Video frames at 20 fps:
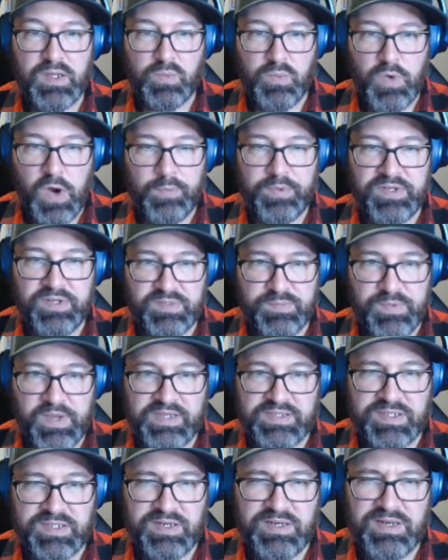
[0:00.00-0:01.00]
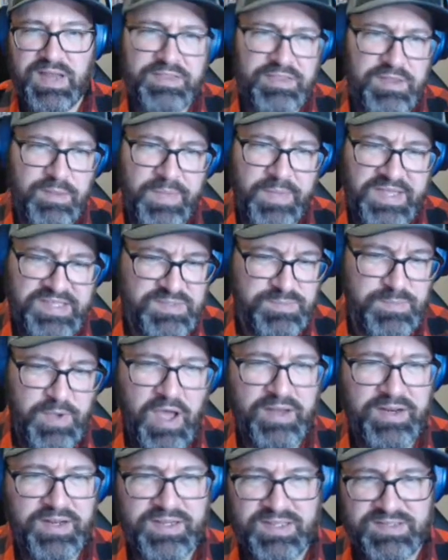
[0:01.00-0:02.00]
route participation. Not the best
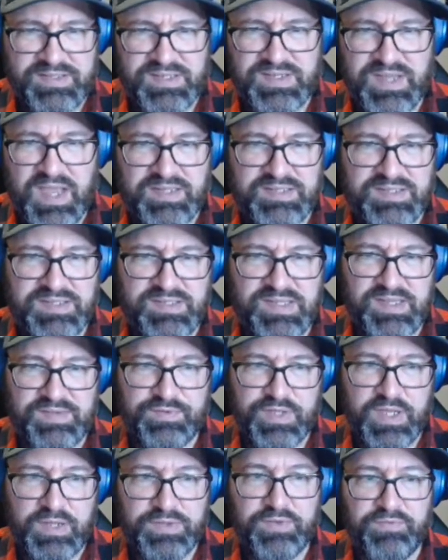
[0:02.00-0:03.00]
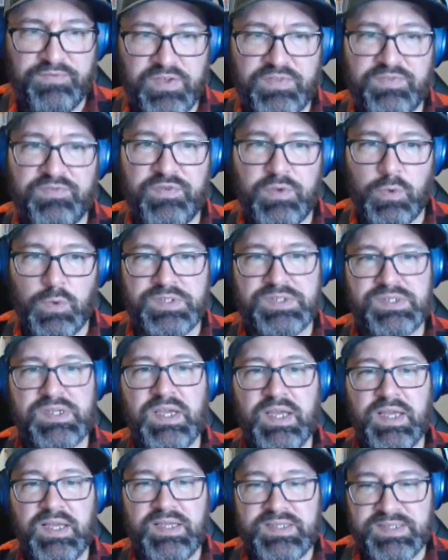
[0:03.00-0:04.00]
spot against the Texans. They've allowed the 5th fewest
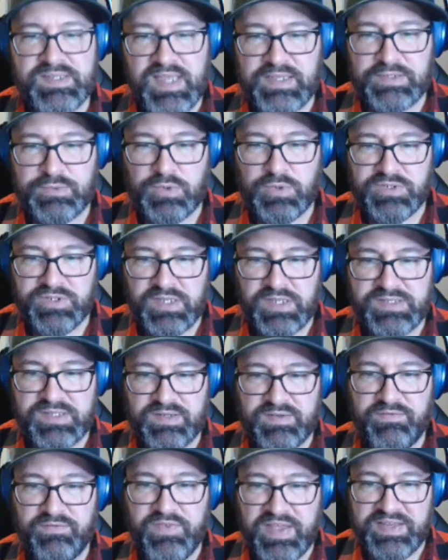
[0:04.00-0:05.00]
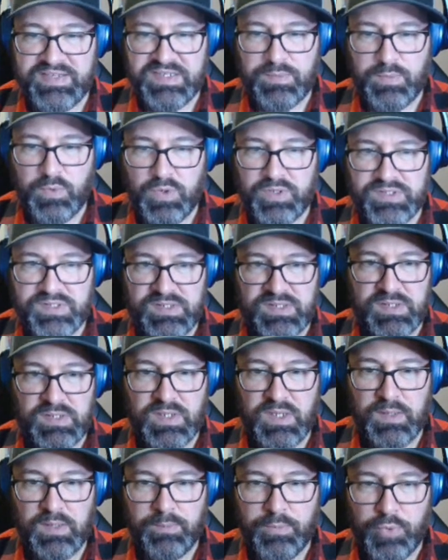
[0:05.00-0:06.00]
schedule adjusted fantasy points
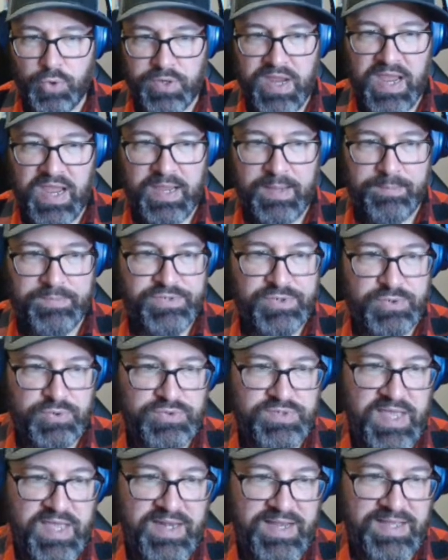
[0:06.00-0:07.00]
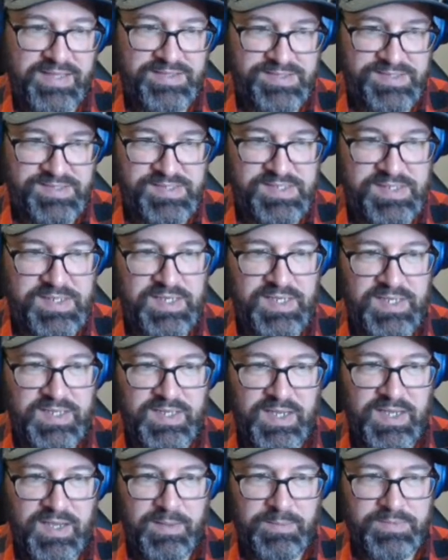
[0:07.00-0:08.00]
per game to tight ends.
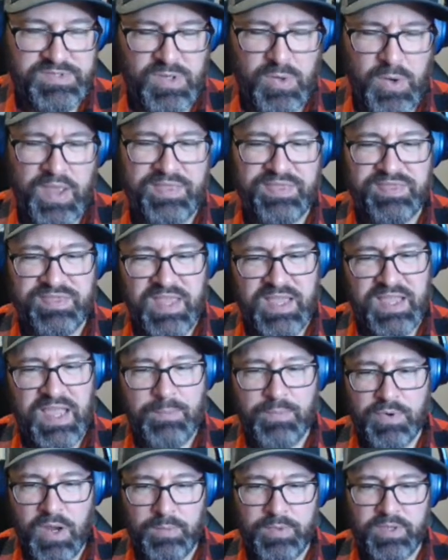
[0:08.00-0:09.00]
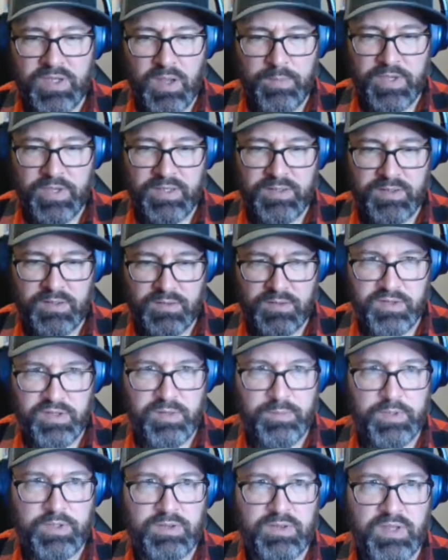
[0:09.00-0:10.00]
So I think I probably come in a
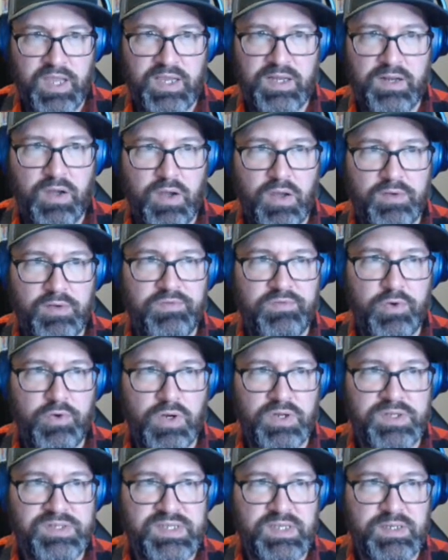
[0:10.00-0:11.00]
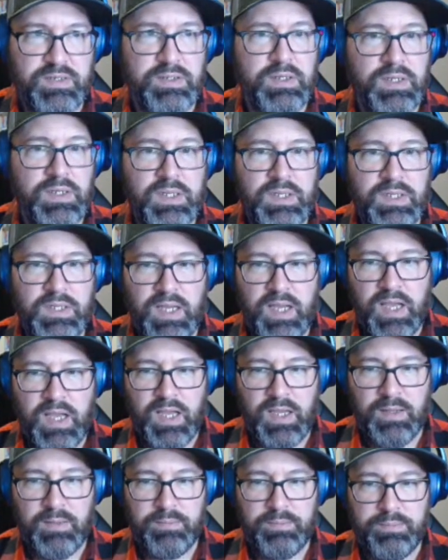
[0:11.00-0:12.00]
little bit light on Ferguson,
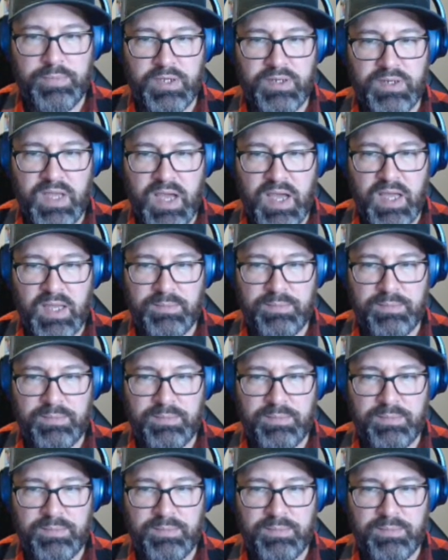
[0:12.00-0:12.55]
but not